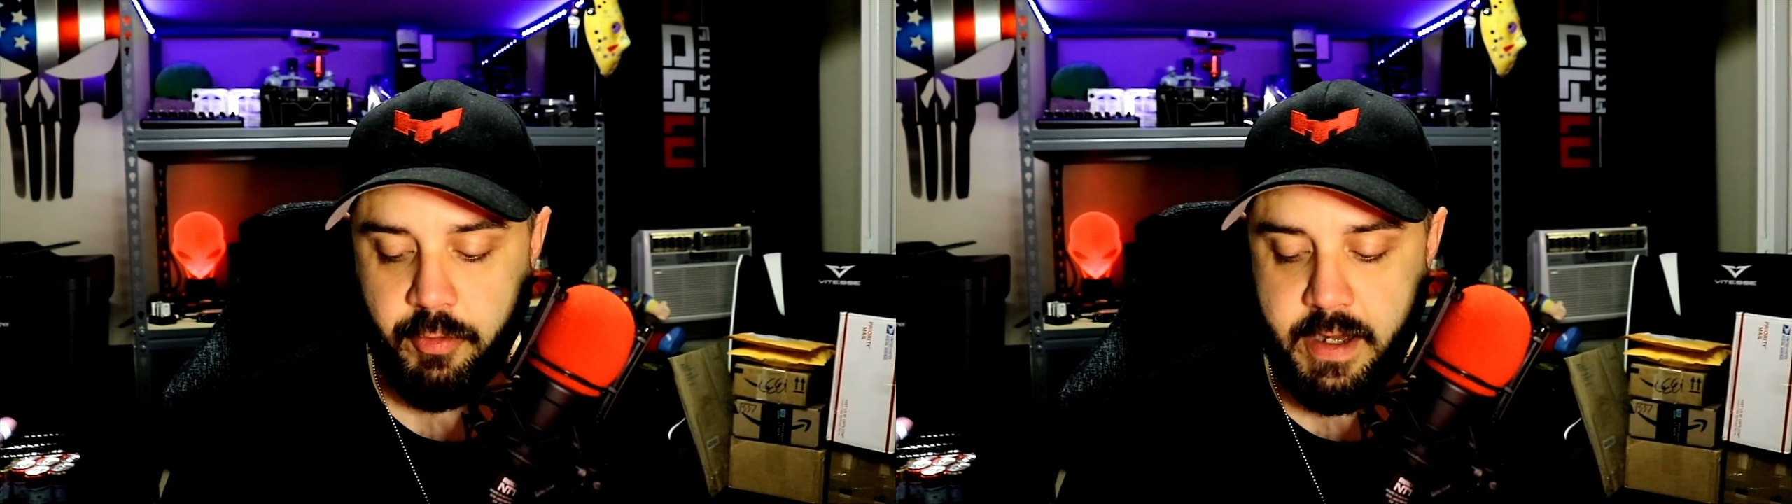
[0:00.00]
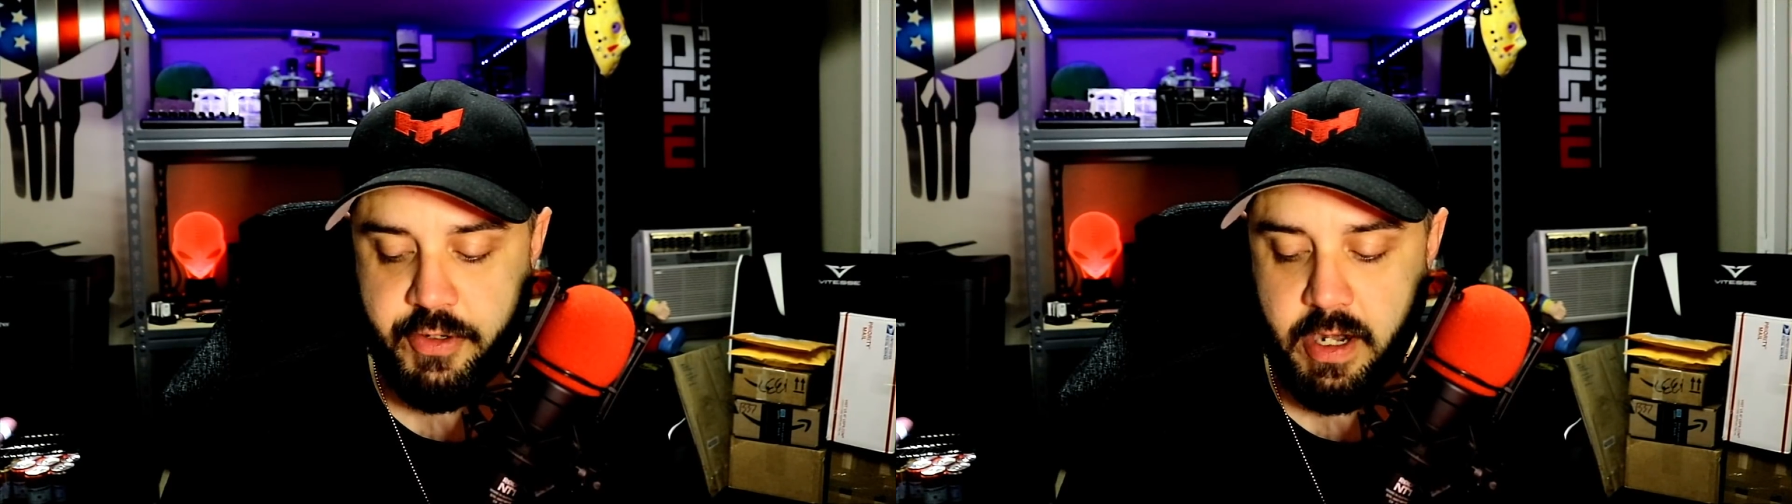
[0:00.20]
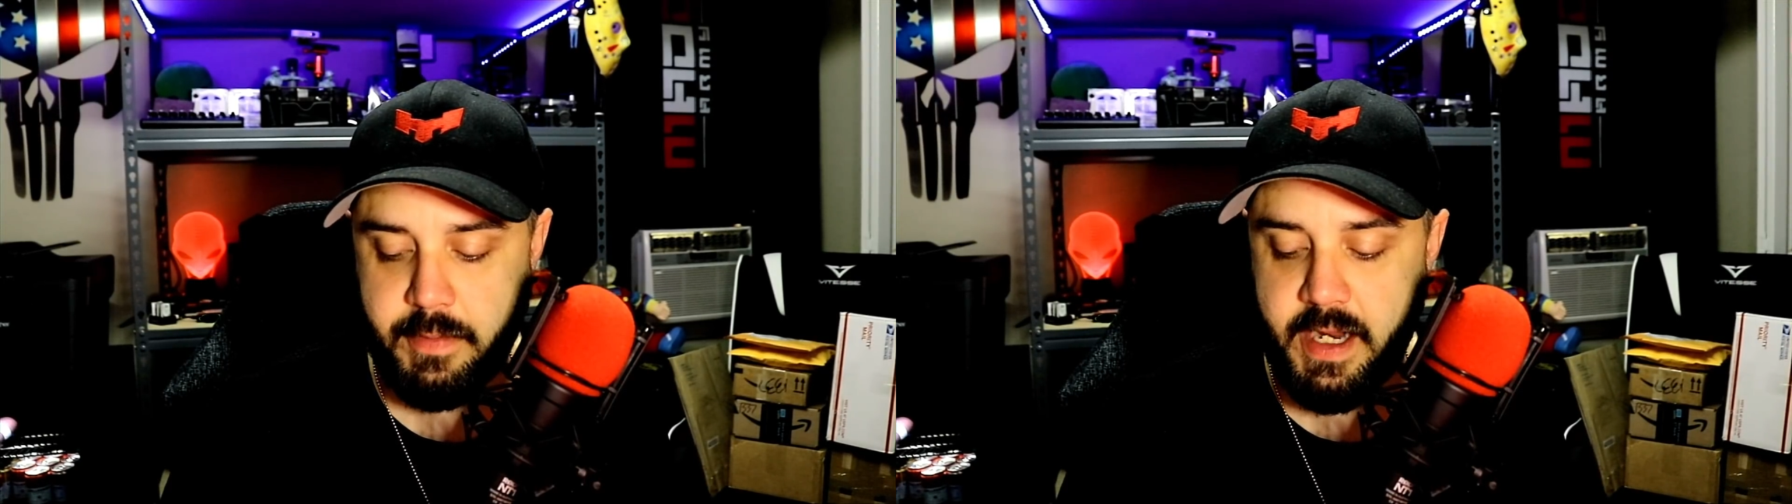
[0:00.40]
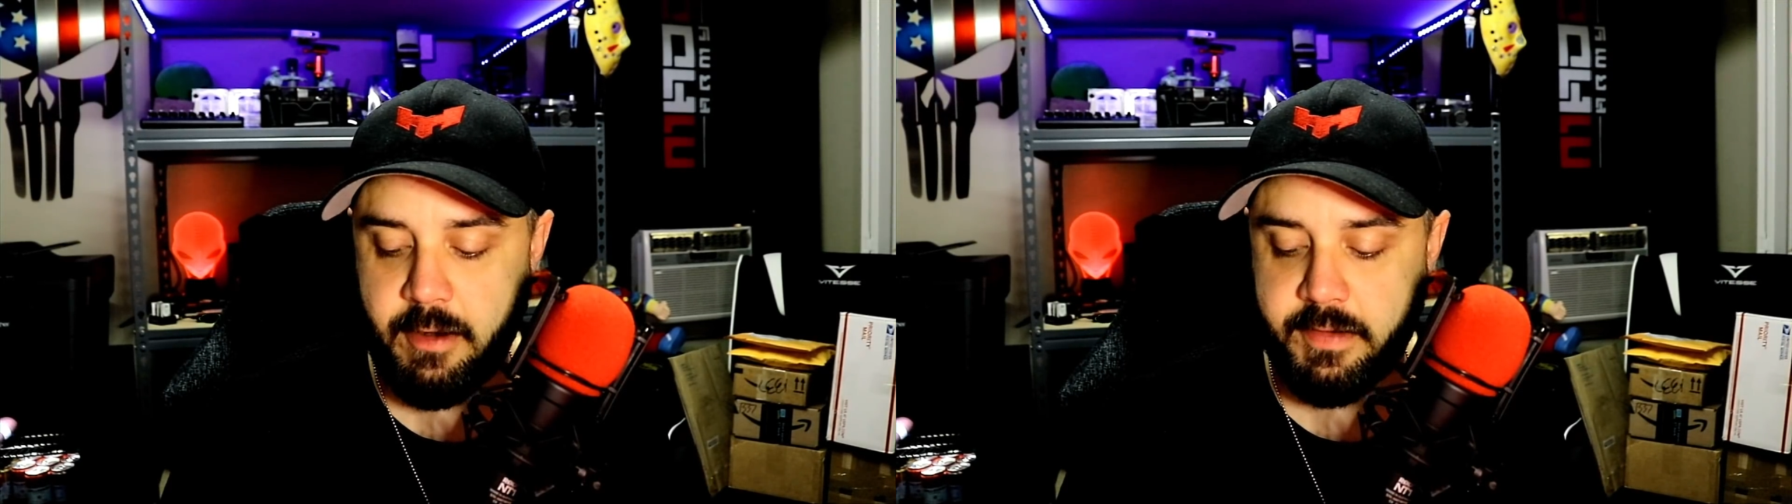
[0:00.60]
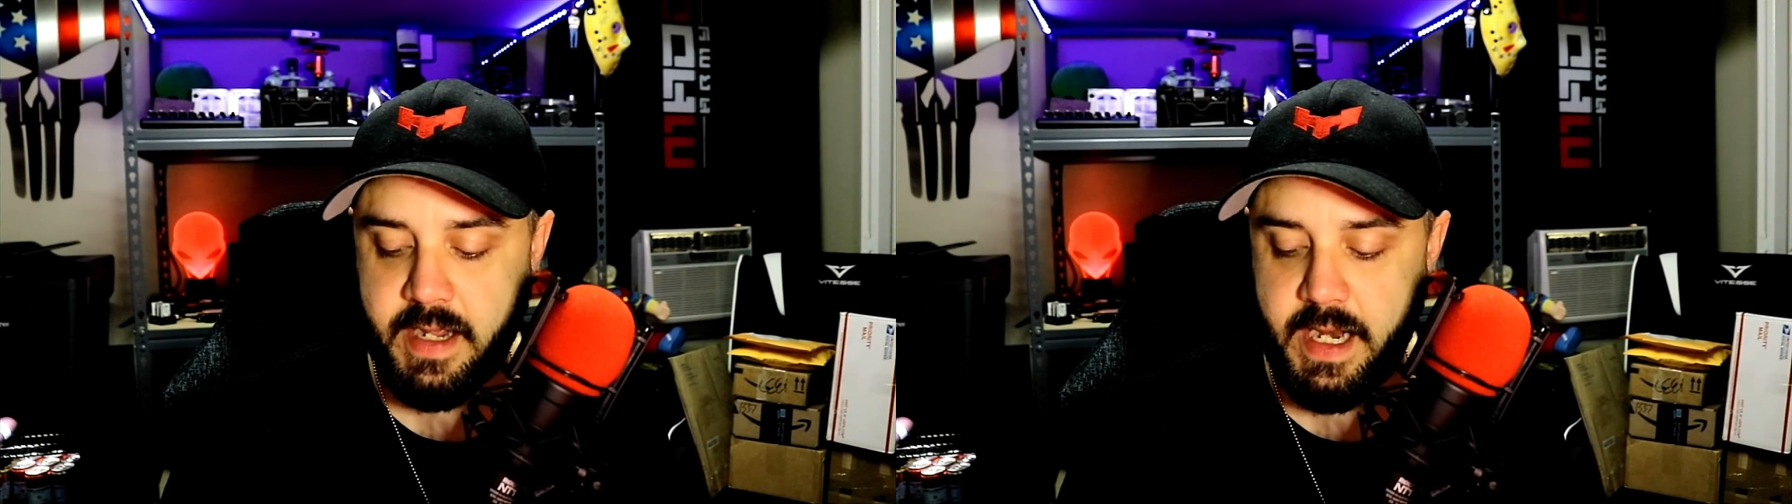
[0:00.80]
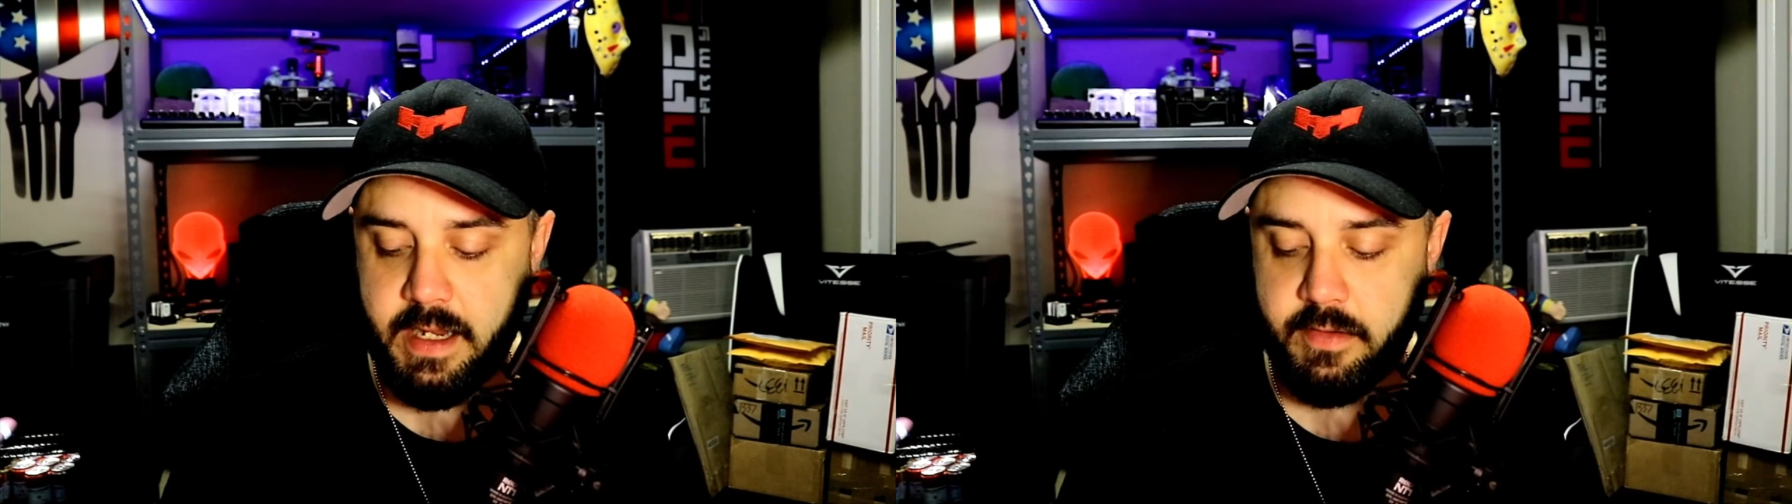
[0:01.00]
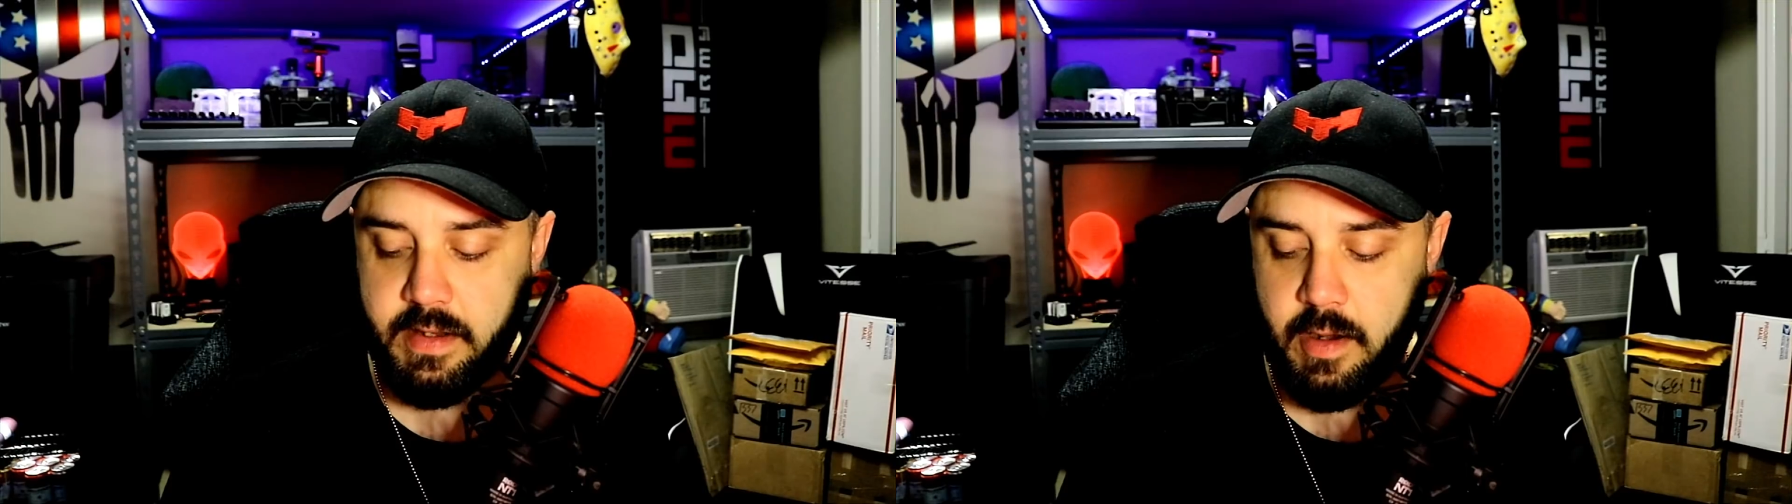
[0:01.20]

great job in entertaining us.